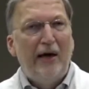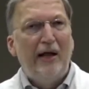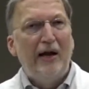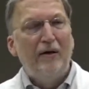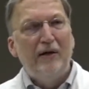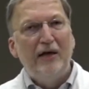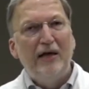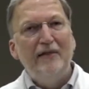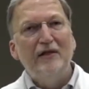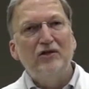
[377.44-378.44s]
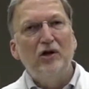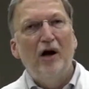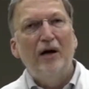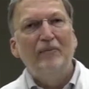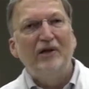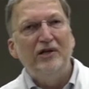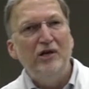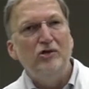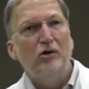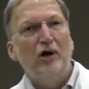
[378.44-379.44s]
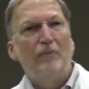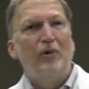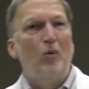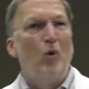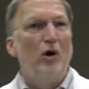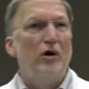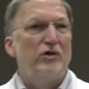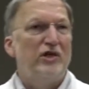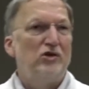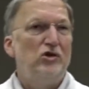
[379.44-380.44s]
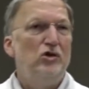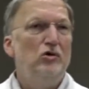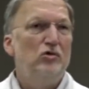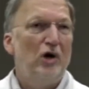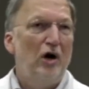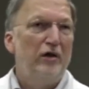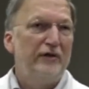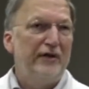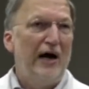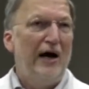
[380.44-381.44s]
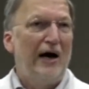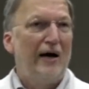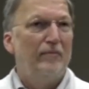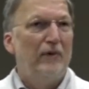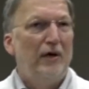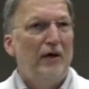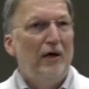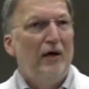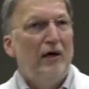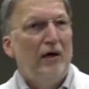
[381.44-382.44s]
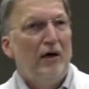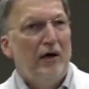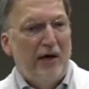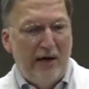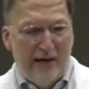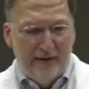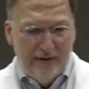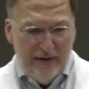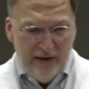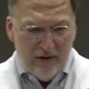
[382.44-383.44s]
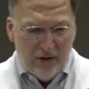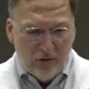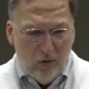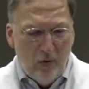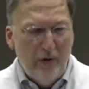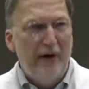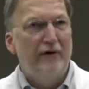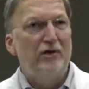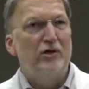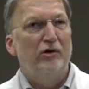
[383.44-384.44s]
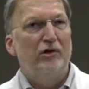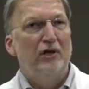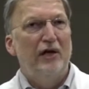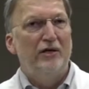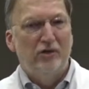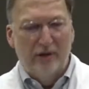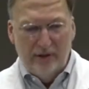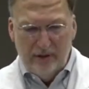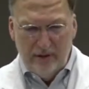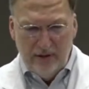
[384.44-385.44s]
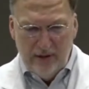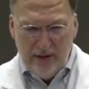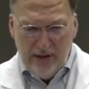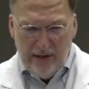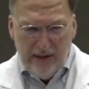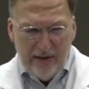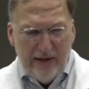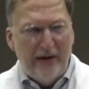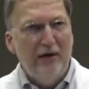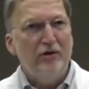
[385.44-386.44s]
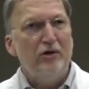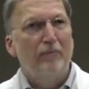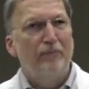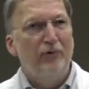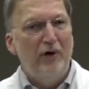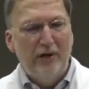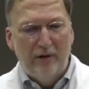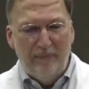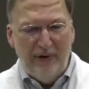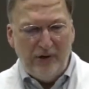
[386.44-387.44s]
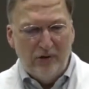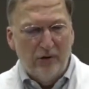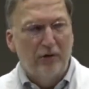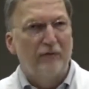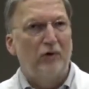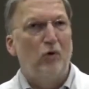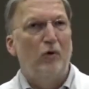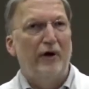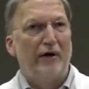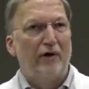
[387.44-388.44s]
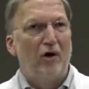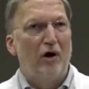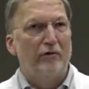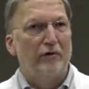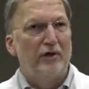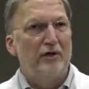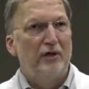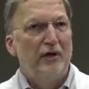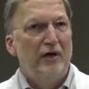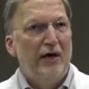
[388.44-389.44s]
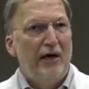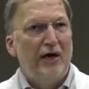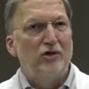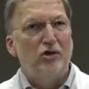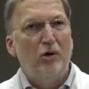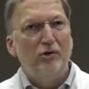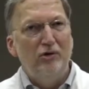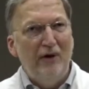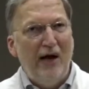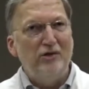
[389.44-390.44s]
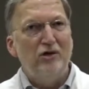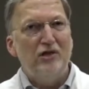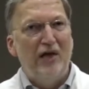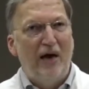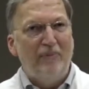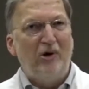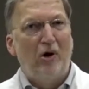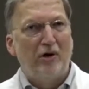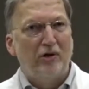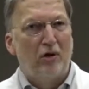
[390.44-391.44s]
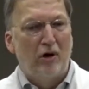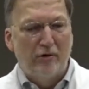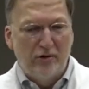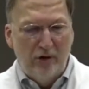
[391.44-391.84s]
And in this talk, I'm going to teach you a couple of words that you use all the time. And there's the coronary circulation. Now here's a prettier picture of the coronary arteries, and showing you not just the epicardial arteries.